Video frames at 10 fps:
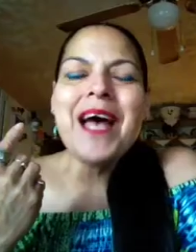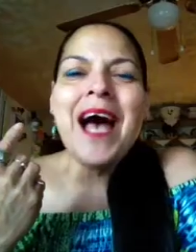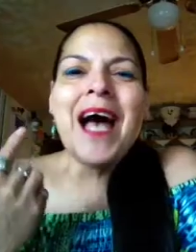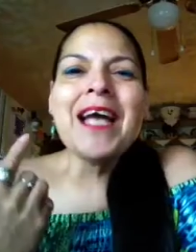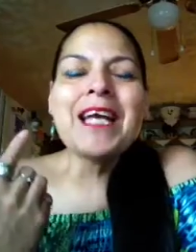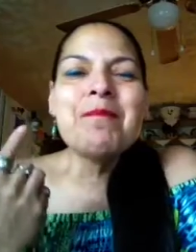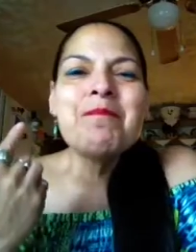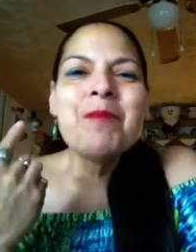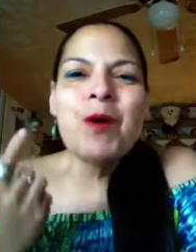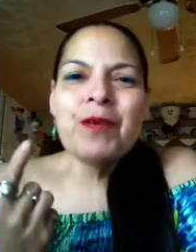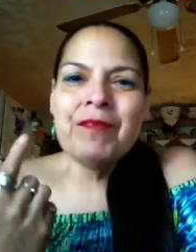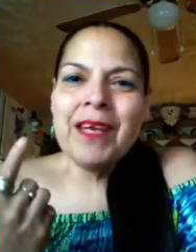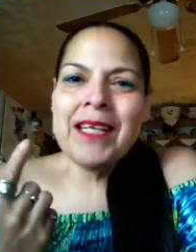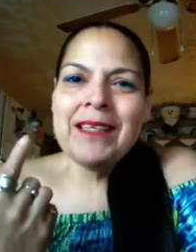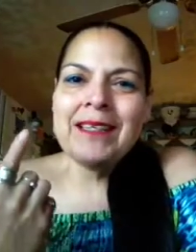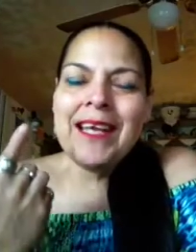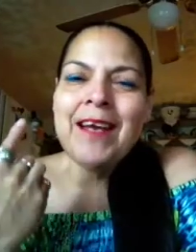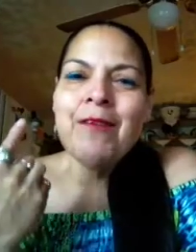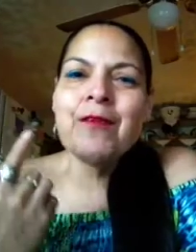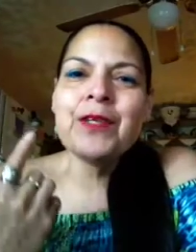I am motivated
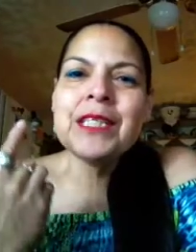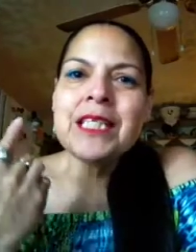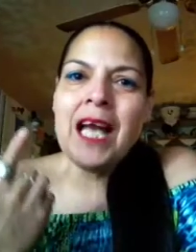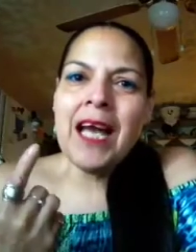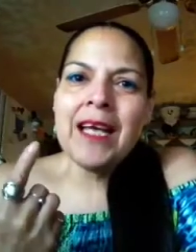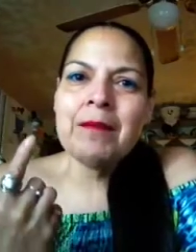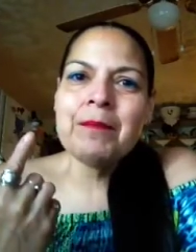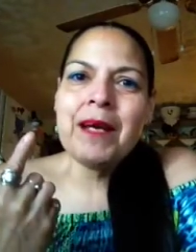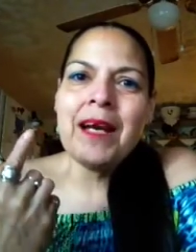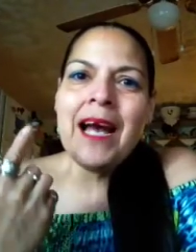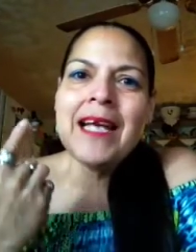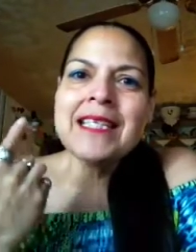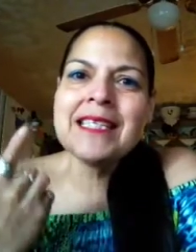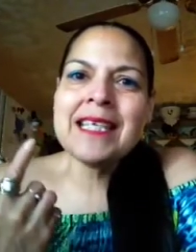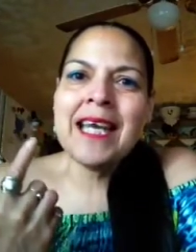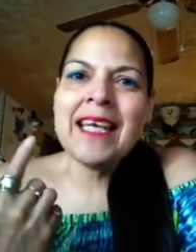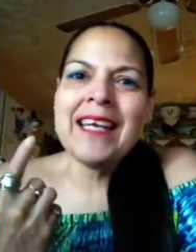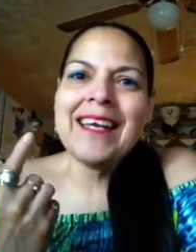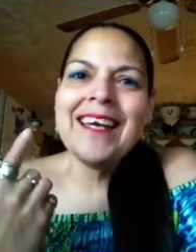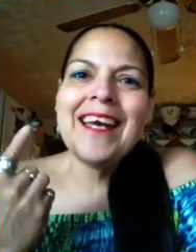every time I say
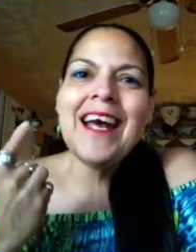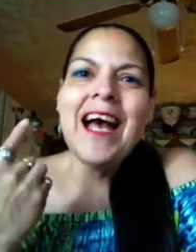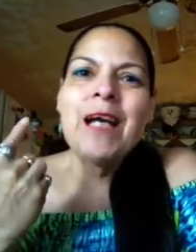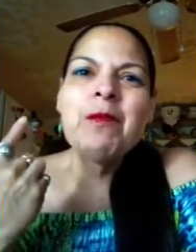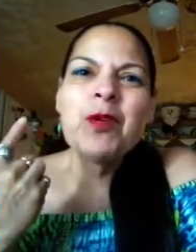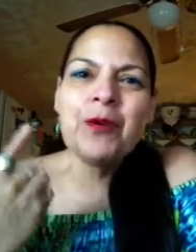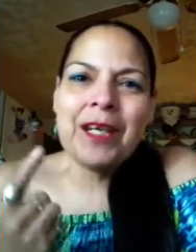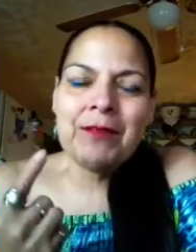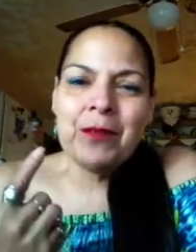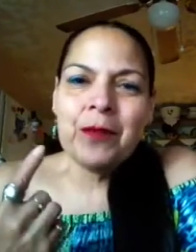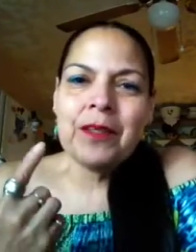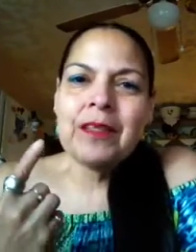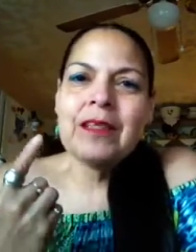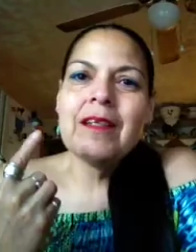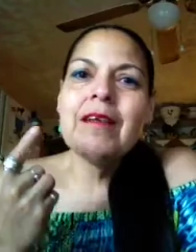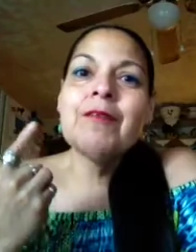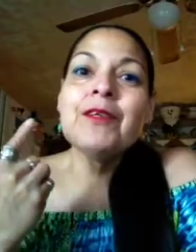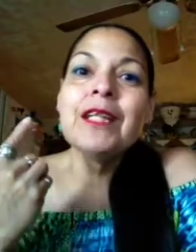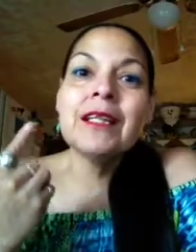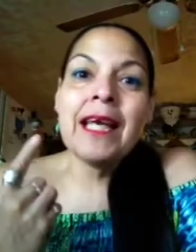I'm grateful
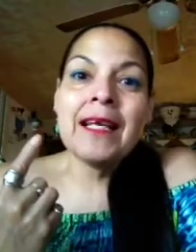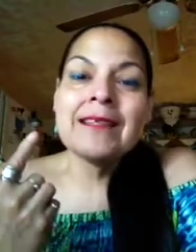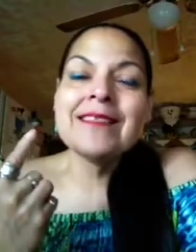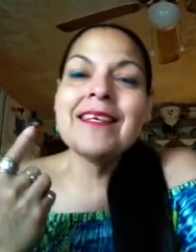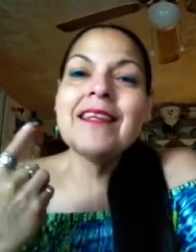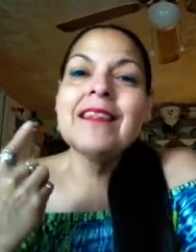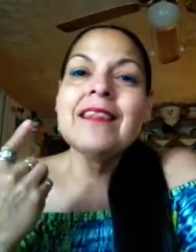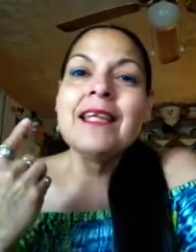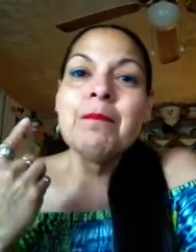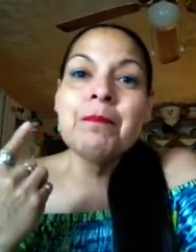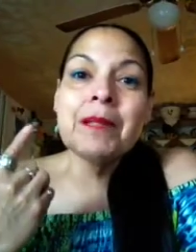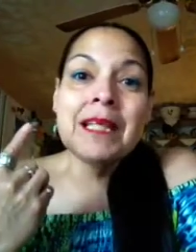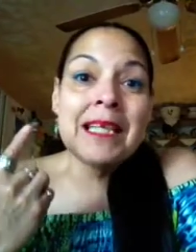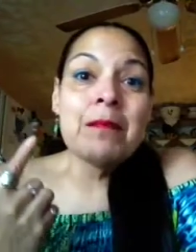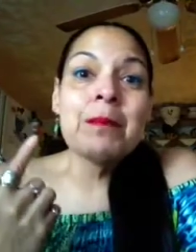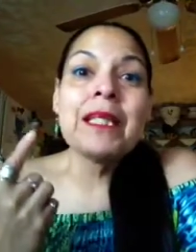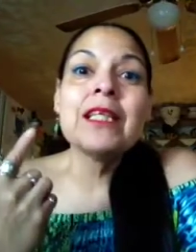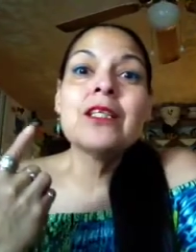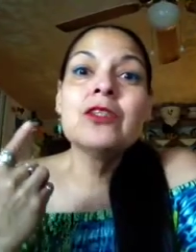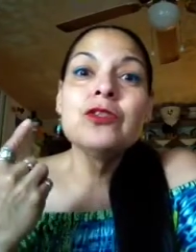for the legs that get me
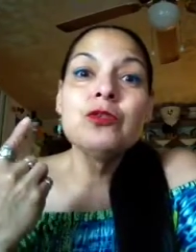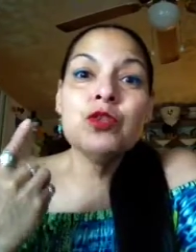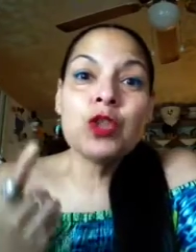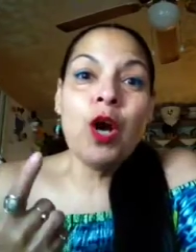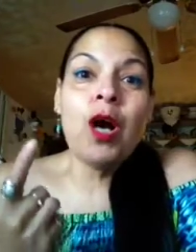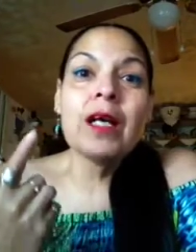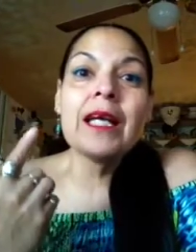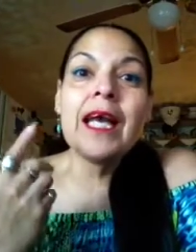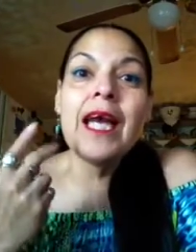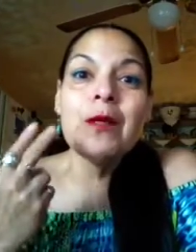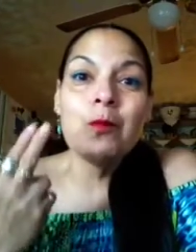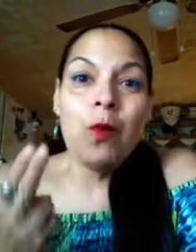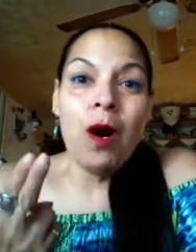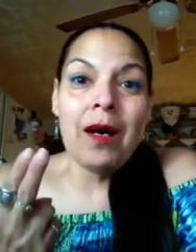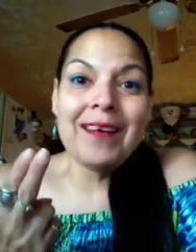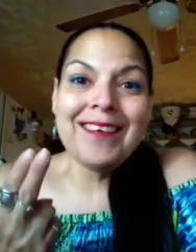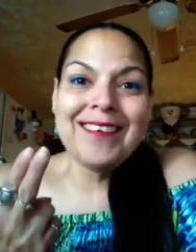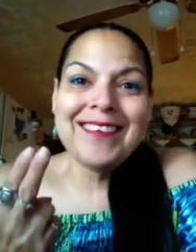to jog and walk.